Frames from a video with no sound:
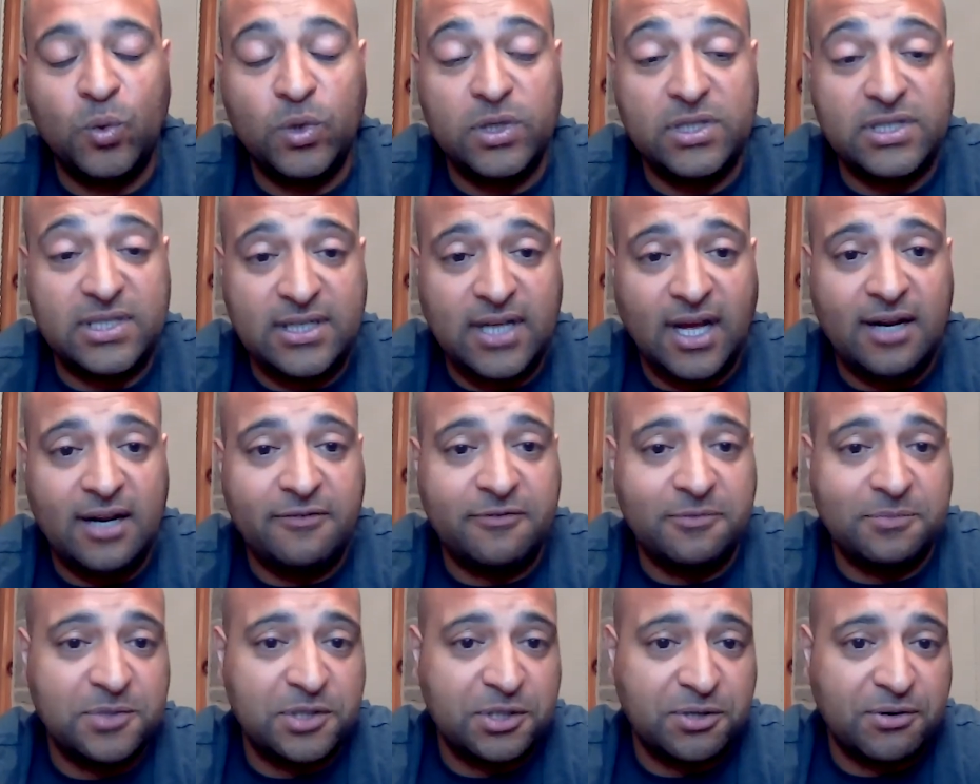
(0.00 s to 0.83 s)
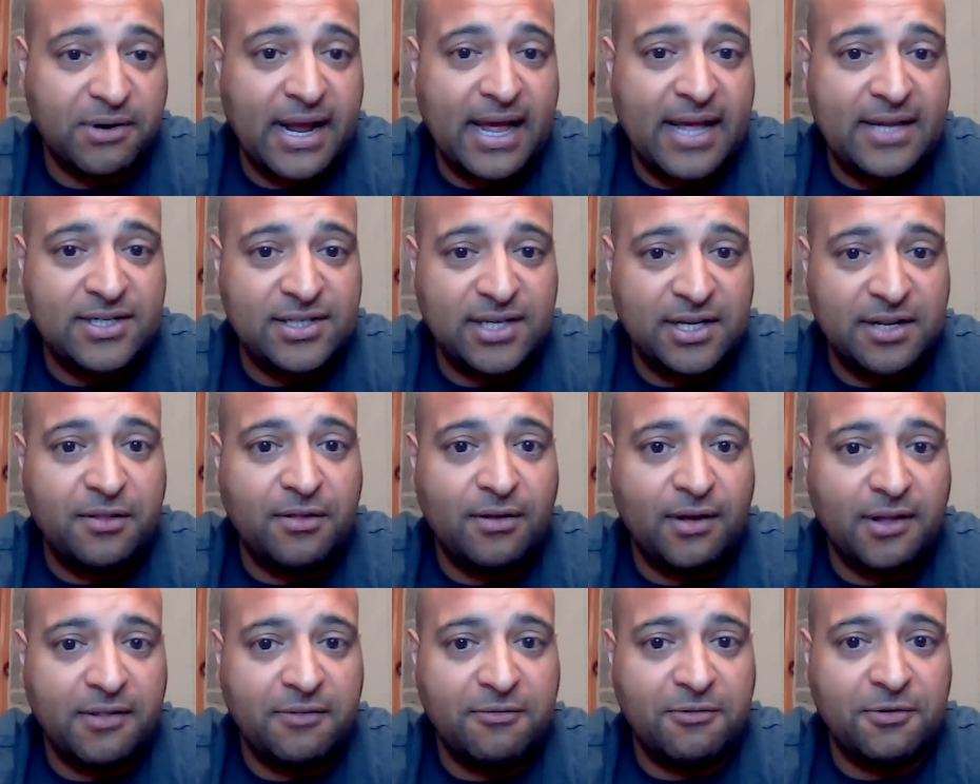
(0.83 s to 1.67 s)
was done from scratch and
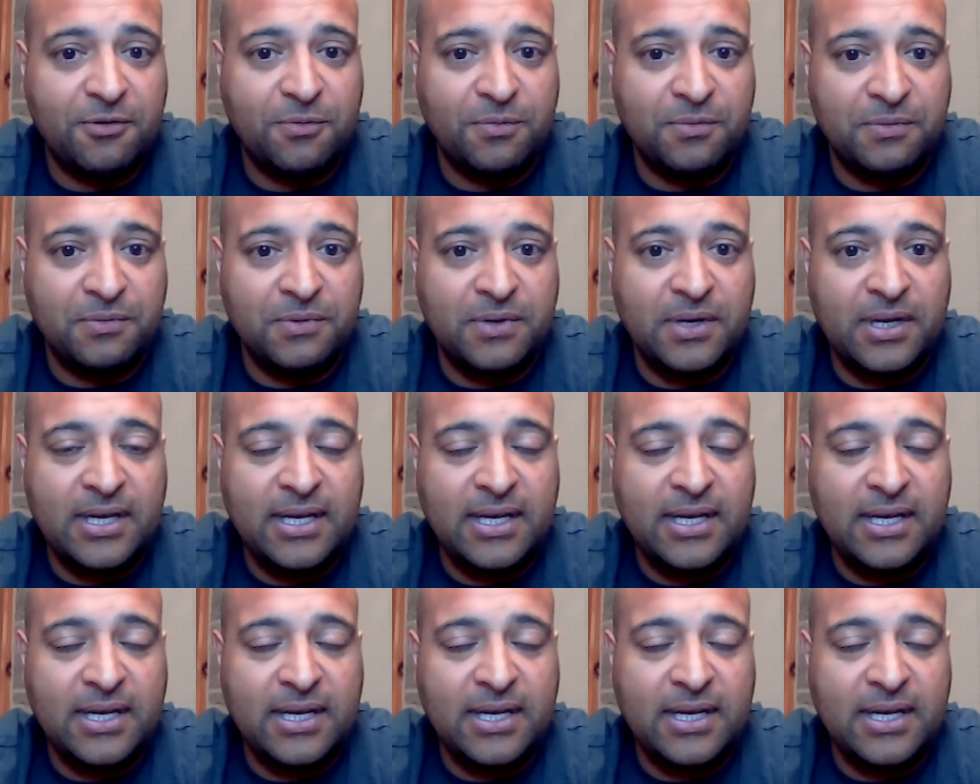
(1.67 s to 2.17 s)
thought through.